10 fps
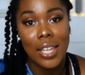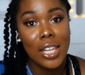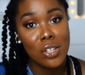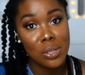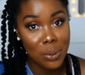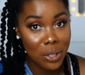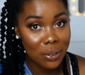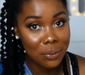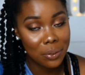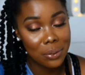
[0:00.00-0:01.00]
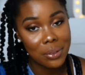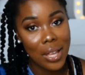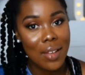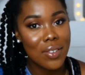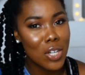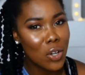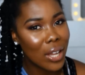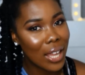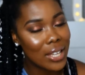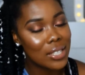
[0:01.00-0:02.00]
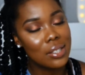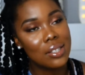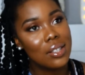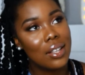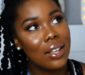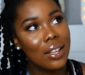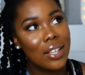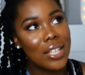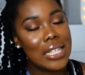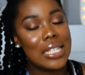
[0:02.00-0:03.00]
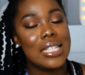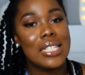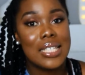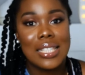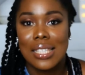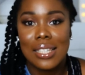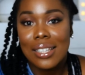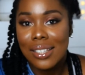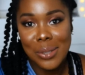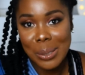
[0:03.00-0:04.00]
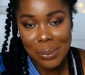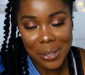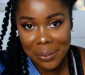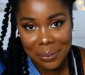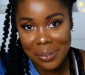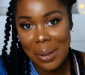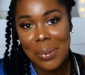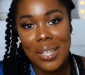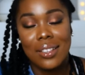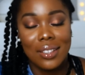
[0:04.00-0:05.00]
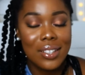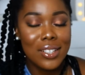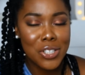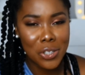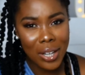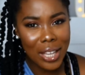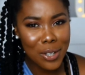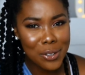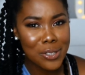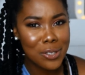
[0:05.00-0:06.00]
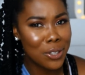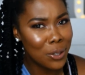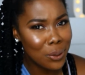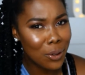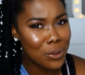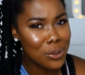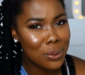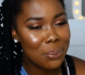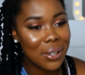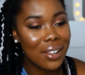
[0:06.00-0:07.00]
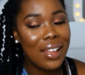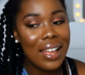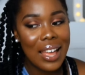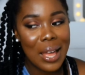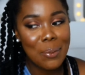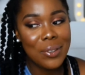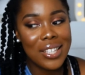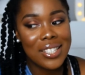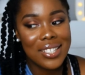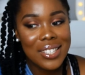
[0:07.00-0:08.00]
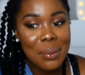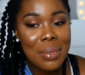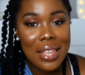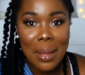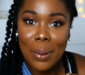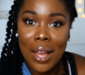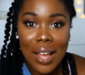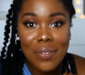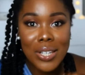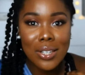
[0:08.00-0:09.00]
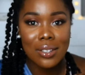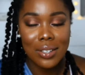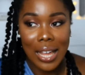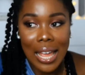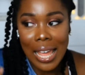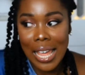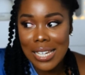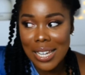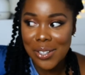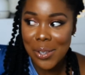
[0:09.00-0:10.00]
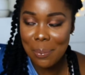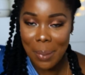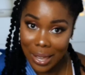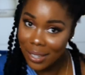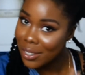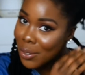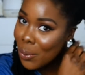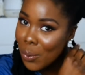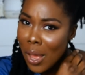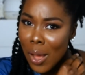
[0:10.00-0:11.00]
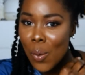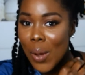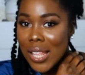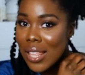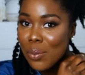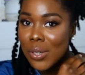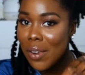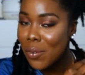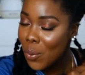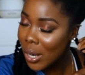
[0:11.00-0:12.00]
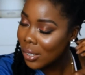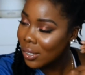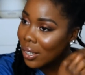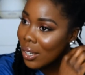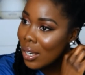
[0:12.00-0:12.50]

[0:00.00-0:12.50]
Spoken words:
It looks beautiful. Having long hair is, it just looks beautiful. I mean, short hair looks cute also, but I mean, there's just something about having hair down your back. You know, why then would everyone,